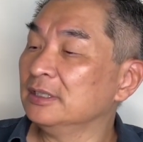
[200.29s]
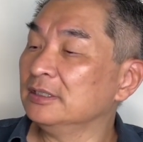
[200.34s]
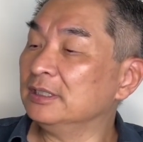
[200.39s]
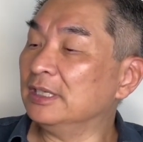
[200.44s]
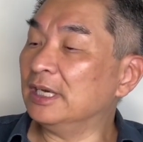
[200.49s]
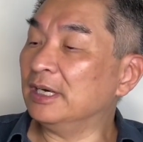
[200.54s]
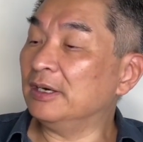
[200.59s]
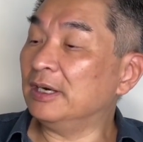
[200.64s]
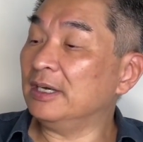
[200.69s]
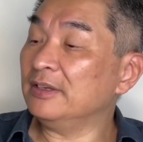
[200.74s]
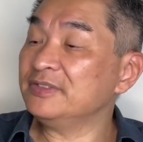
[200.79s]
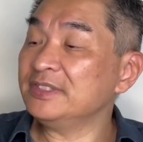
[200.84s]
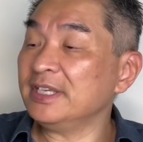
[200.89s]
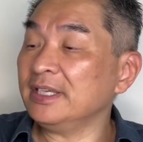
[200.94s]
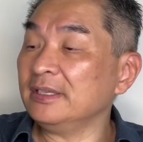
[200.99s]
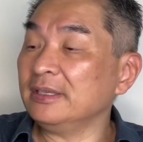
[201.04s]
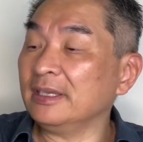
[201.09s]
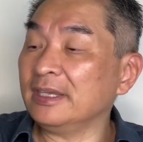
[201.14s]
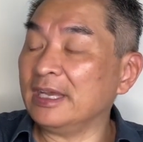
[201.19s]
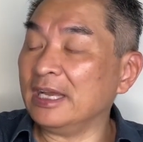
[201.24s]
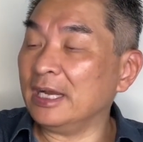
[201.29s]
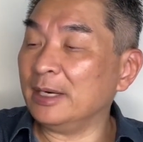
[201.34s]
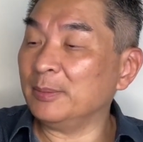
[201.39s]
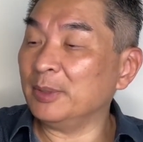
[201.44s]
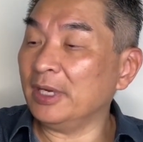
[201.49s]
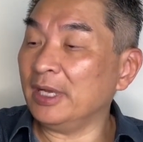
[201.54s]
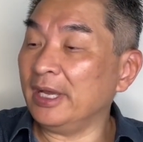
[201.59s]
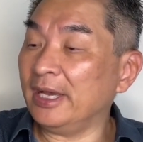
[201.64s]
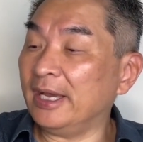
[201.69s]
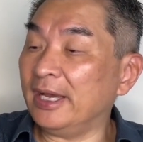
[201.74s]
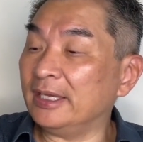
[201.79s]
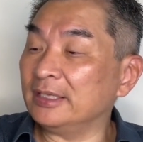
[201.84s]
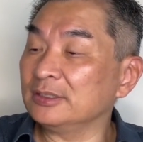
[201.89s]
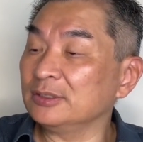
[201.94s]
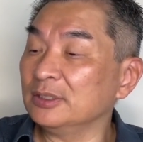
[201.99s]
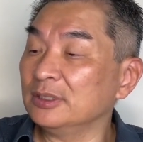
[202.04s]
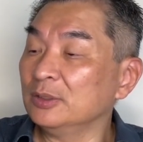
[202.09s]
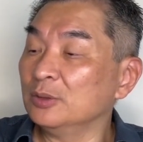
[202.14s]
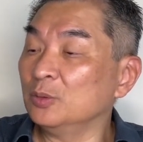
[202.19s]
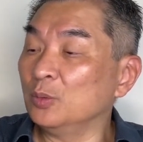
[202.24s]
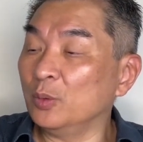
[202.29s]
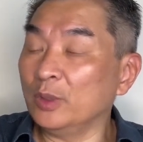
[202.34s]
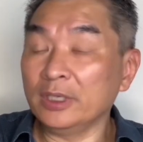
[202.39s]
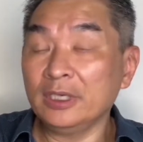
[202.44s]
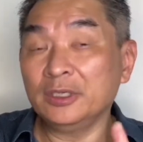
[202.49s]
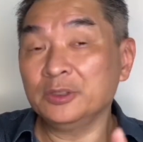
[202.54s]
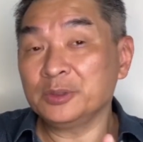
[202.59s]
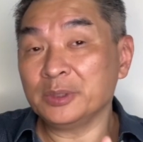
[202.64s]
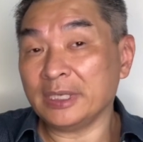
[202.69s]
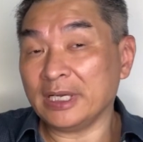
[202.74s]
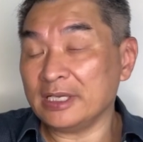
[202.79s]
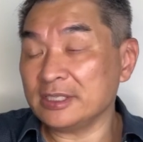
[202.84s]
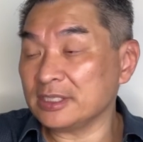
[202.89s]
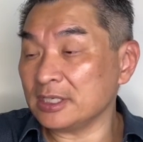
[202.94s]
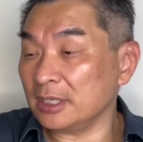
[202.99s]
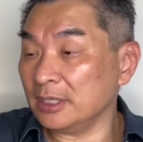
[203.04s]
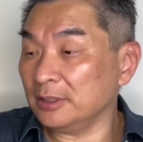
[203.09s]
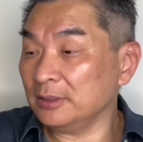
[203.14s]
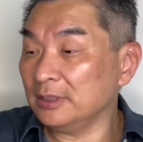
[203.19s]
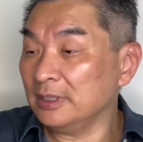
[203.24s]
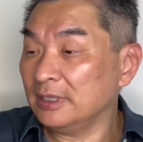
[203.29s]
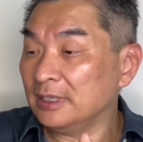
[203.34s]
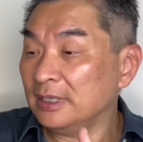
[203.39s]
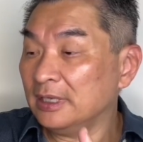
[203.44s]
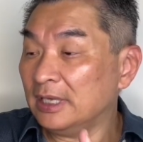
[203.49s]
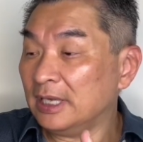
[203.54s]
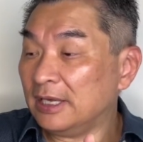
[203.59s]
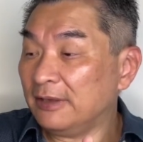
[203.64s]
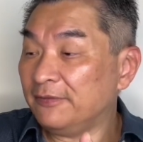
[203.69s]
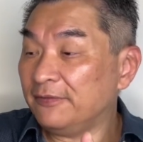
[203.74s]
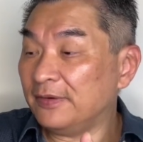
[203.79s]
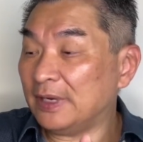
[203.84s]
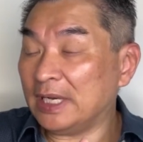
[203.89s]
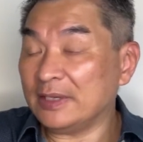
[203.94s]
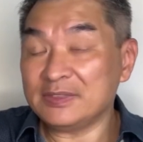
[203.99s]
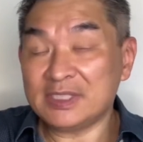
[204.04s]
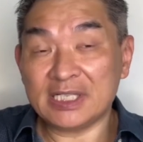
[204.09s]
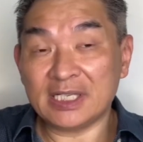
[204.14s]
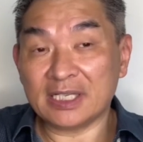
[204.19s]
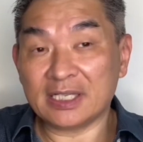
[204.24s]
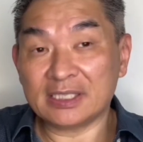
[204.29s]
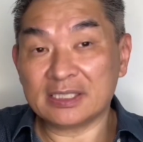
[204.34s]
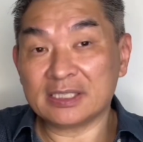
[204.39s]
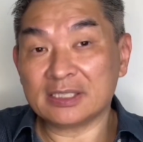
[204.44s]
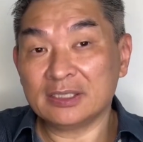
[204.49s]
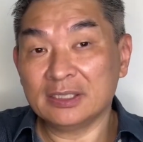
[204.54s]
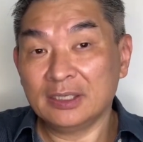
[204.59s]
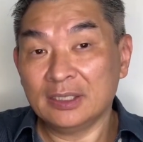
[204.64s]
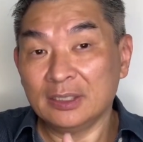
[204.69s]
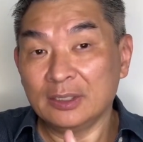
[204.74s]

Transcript: Now, I've set the camera at 100 ISO, f/5.6,